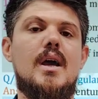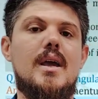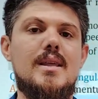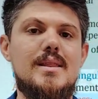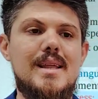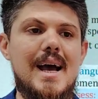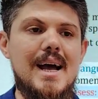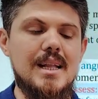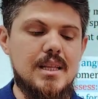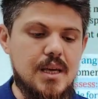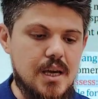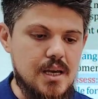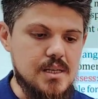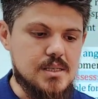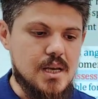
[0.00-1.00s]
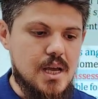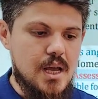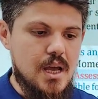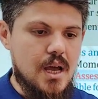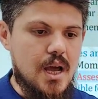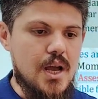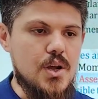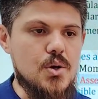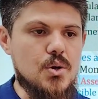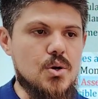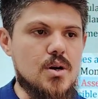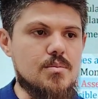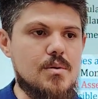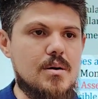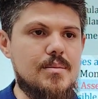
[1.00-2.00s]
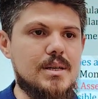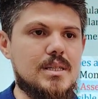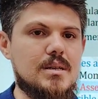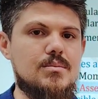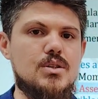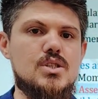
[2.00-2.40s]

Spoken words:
In that case, angular momentum